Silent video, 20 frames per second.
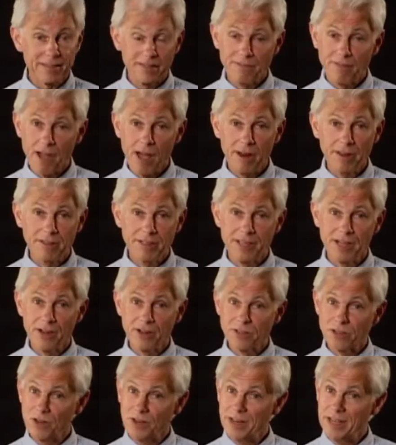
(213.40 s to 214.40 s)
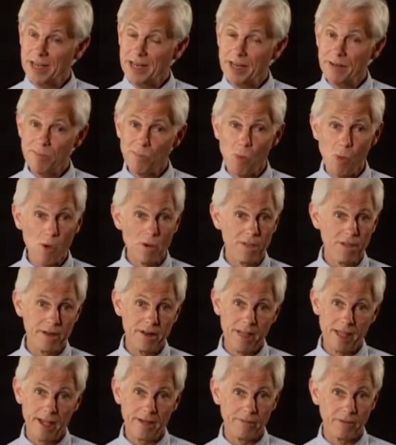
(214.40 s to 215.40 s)
that volunteers are needed more than
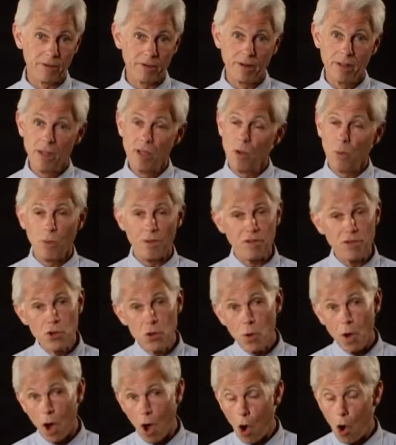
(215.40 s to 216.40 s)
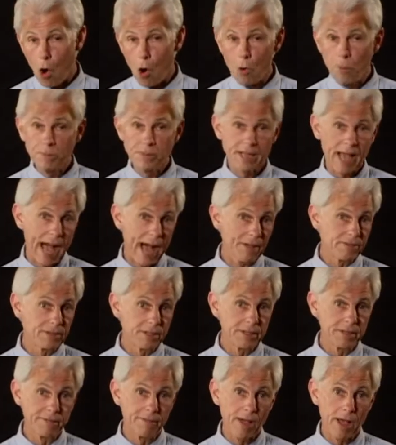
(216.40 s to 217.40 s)
ever. With new homes,
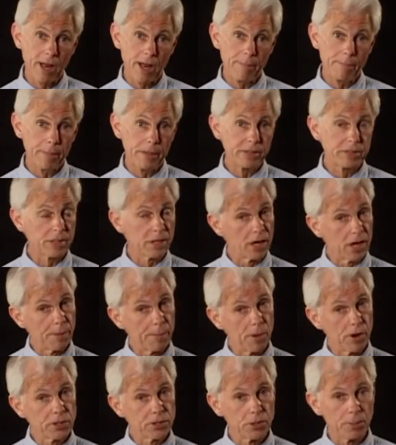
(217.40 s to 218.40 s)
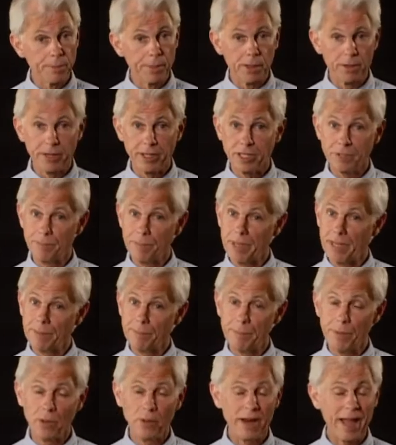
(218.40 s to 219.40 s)
housing developments, and commercial buildings being
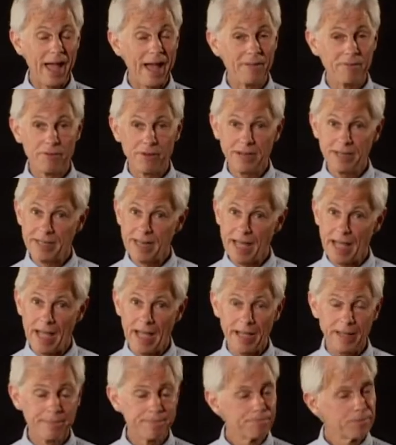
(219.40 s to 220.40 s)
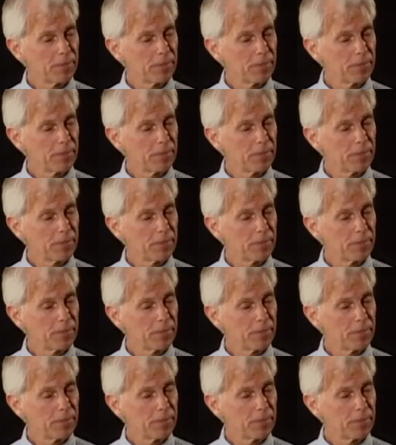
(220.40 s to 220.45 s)
built every day,